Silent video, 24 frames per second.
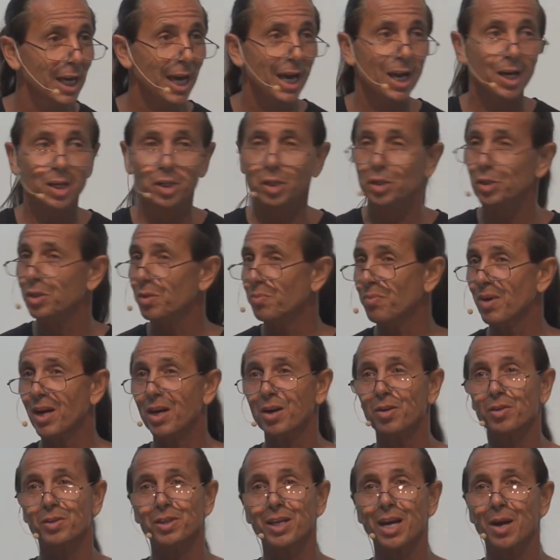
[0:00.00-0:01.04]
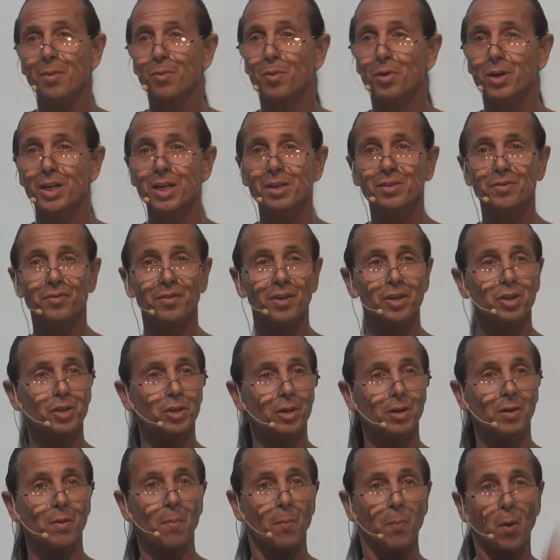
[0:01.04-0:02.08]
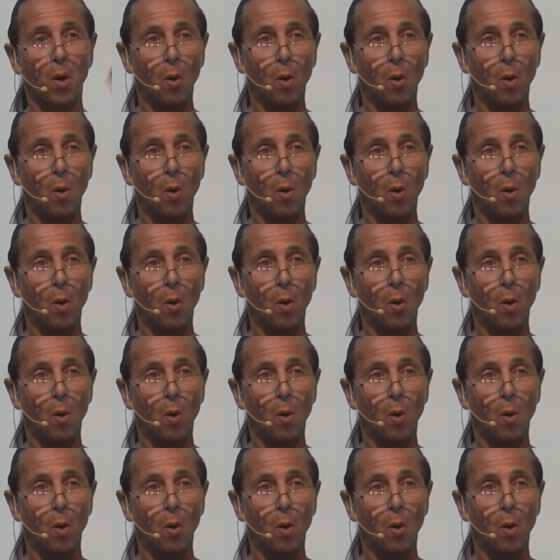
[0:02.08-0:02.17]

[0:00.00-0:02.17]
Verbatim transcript: And it's just a matter of time where he's fishing.